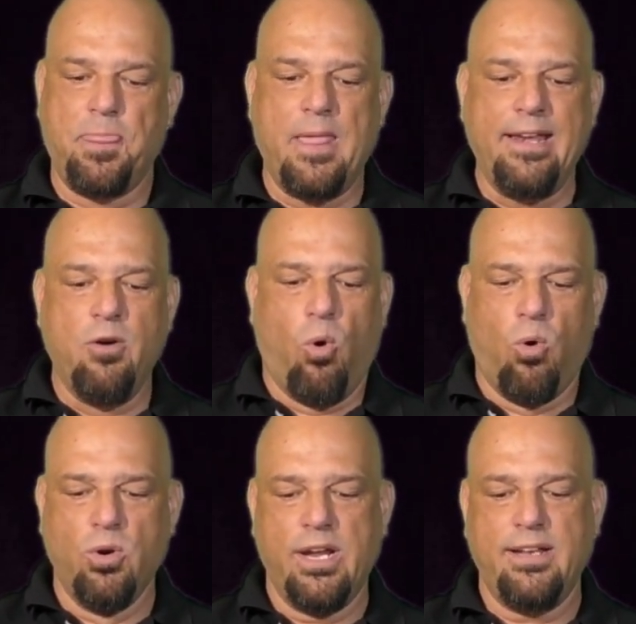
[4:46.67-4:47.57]
in
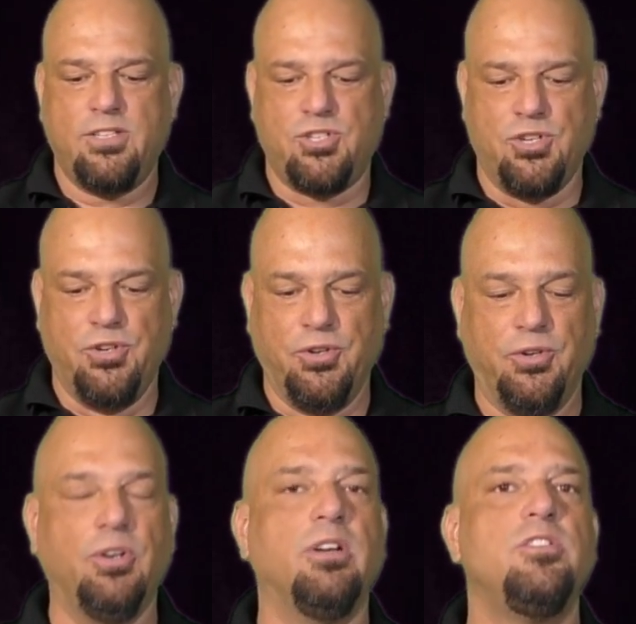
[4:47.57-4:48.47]
order
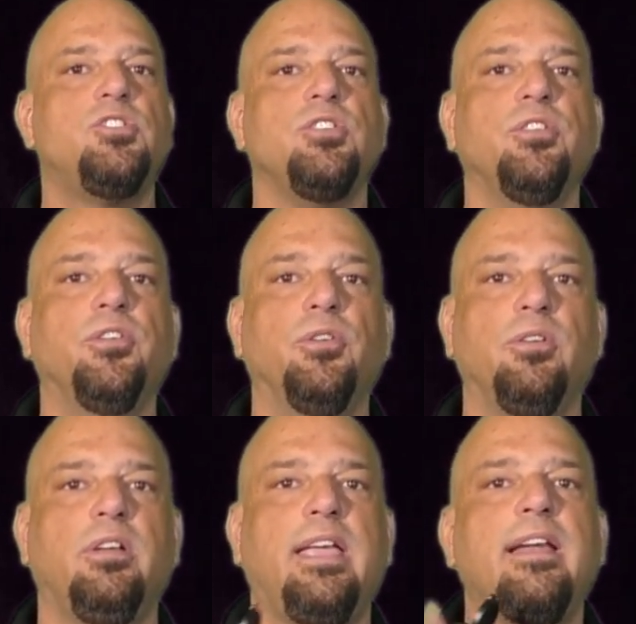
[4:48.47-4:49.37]

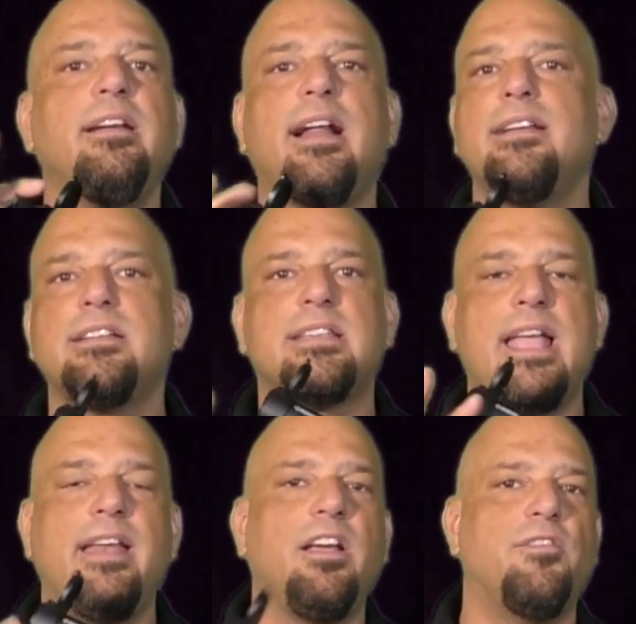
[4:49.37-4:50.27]
to get an
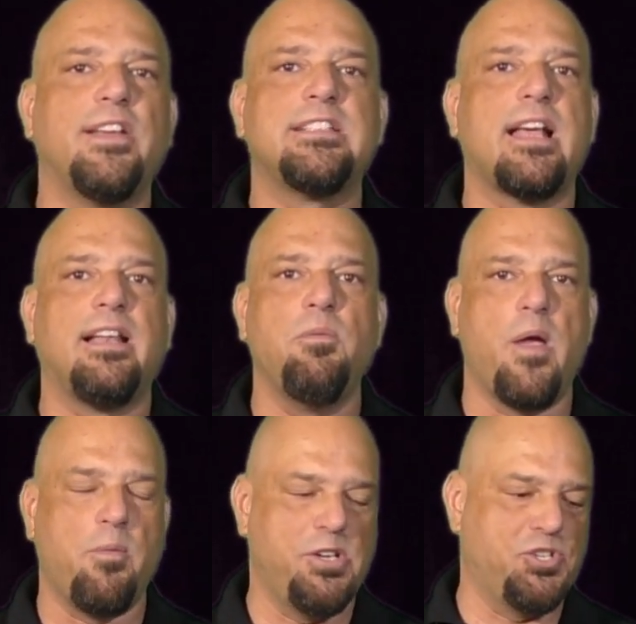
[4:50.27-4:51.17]
understanding of exactly
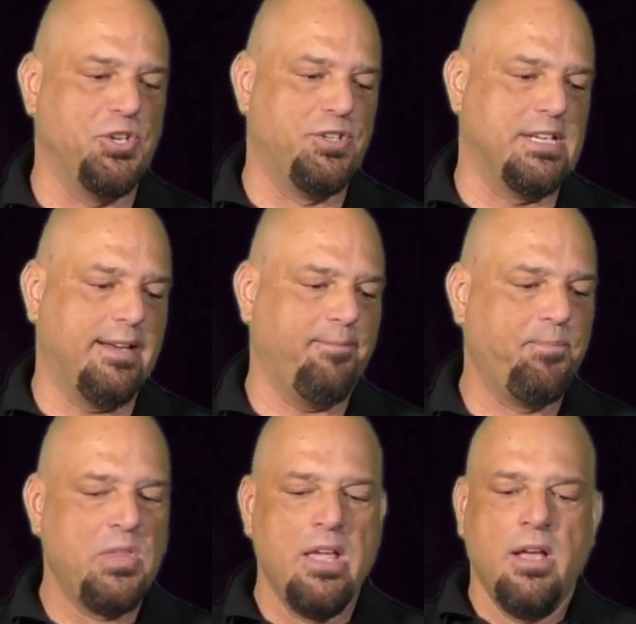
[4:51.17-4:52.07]
where we're shooting.
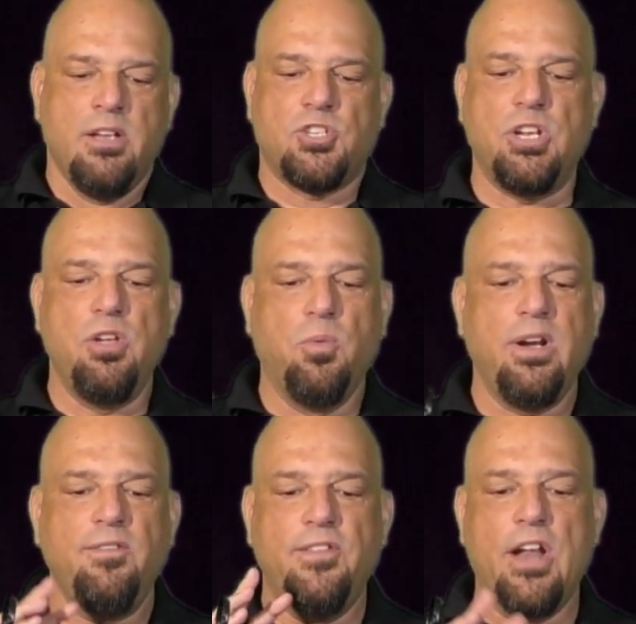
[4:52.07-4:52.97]
So you would
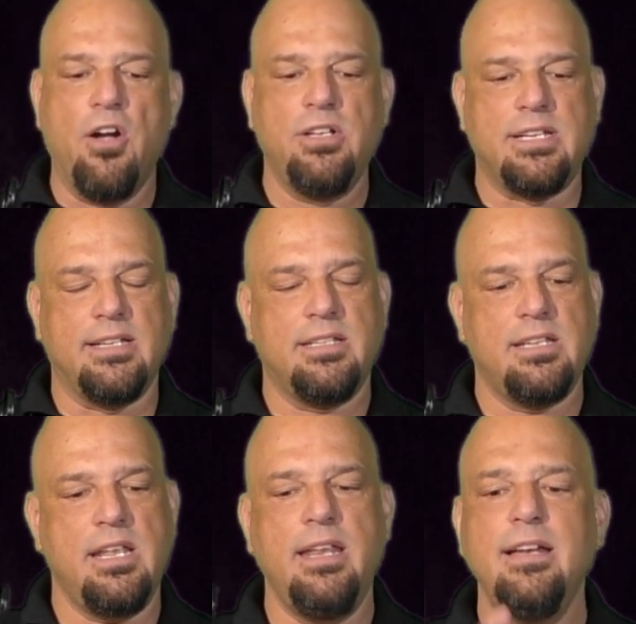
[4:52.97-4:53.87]
have
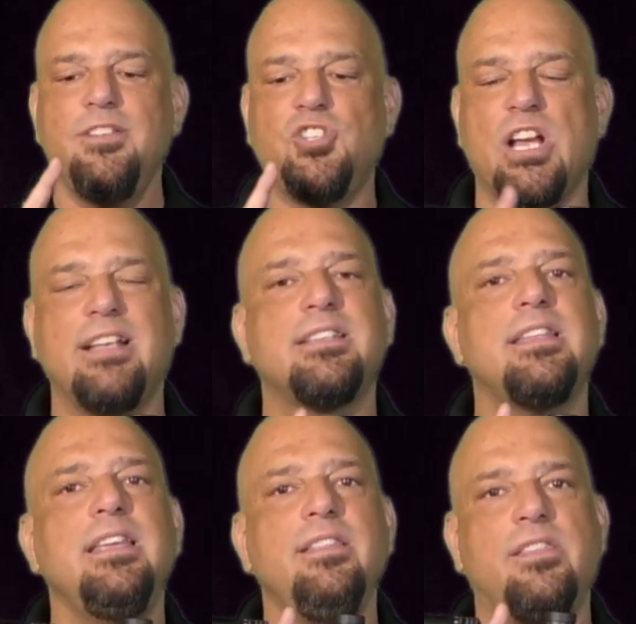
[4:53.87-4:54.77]
noticed in
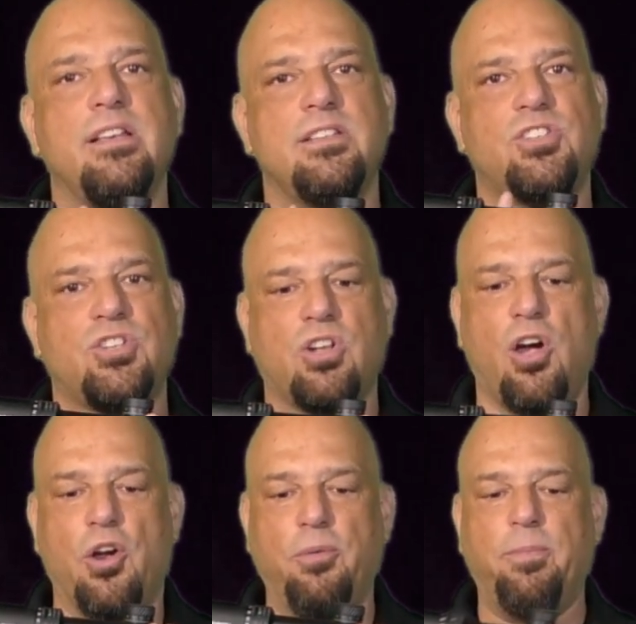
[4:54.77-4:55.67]
adjusting this
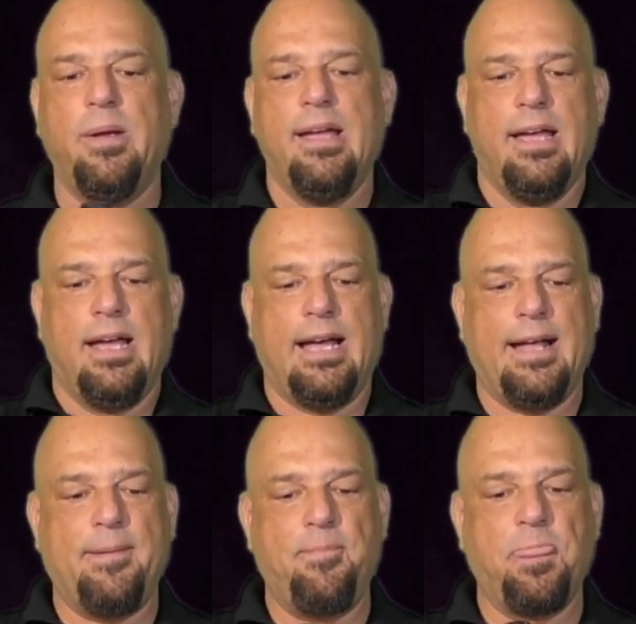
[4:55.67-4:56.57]
scope,
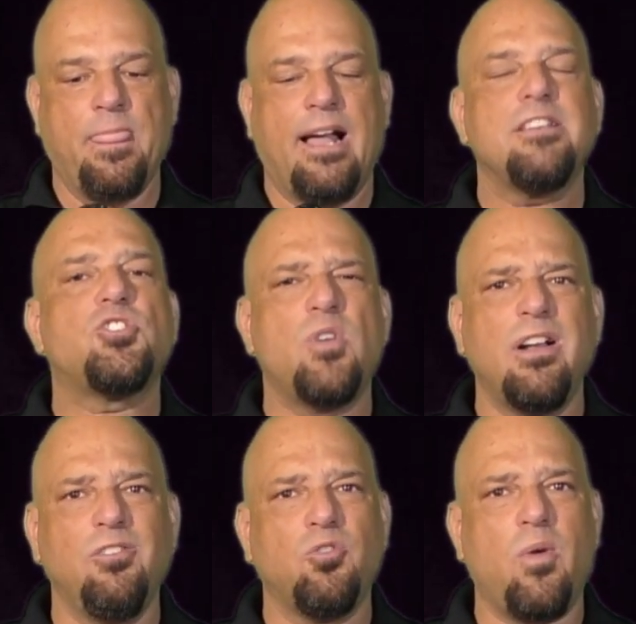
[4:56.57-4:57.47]
I
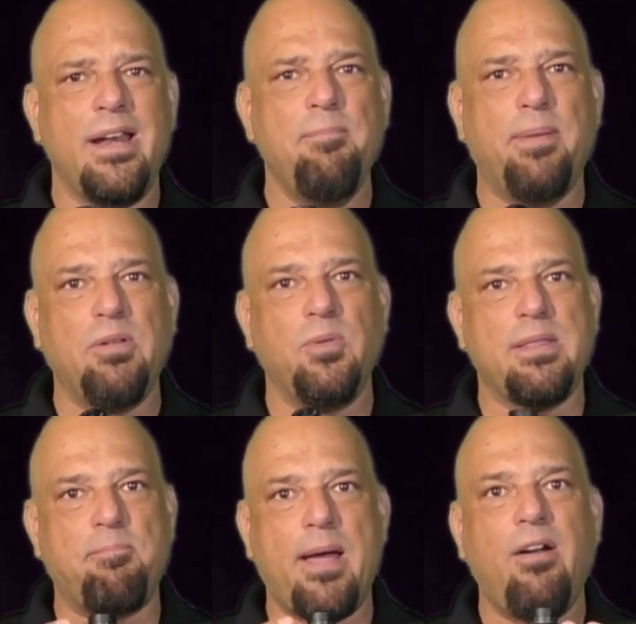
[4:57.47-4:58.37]
struggled quite a bit with
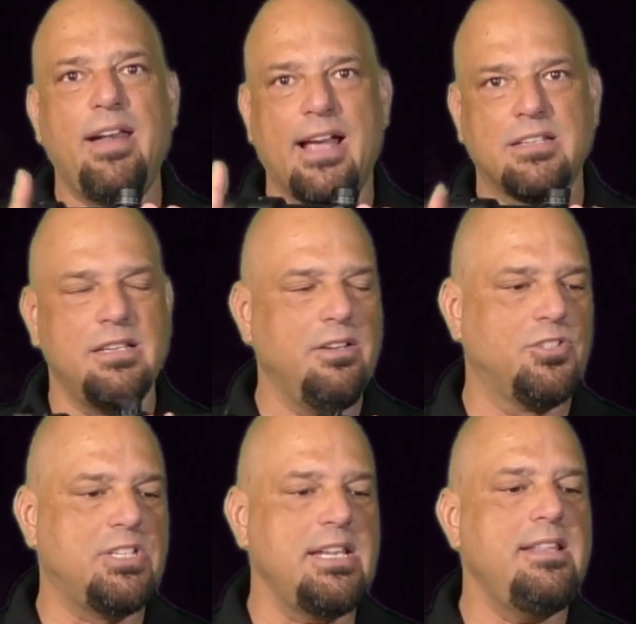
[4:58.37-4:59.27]
the parallax, and you'll
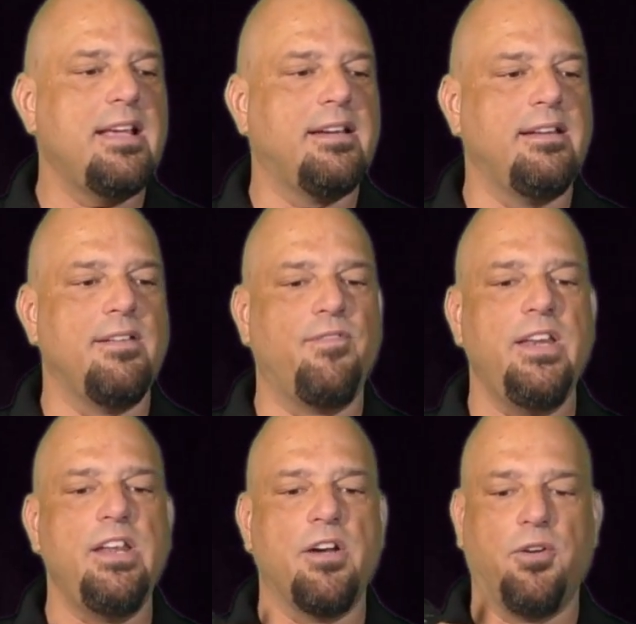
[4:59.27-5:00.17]
see that in the
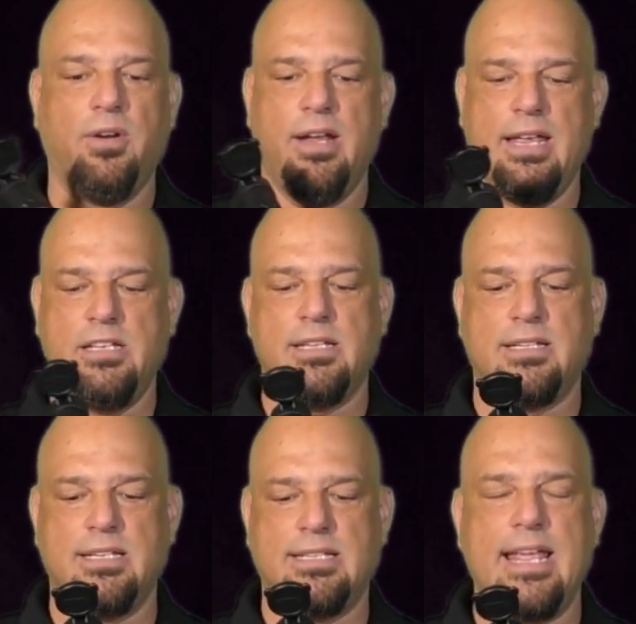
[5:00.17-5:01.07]
video in
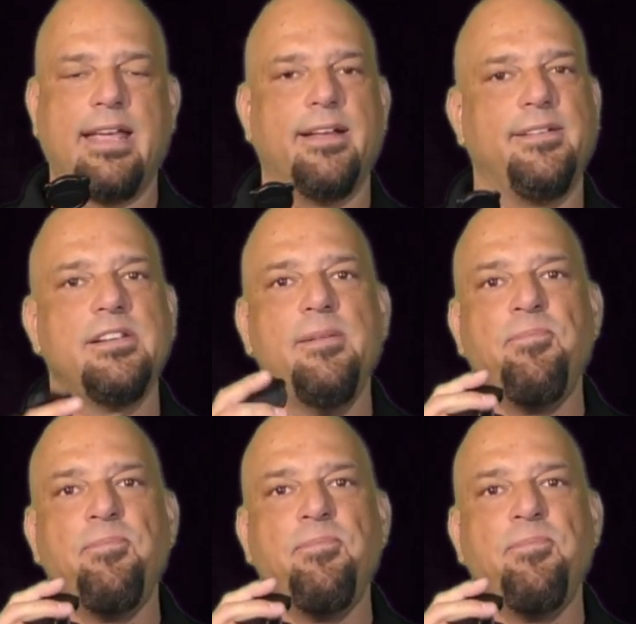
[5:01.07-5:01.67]
just a second.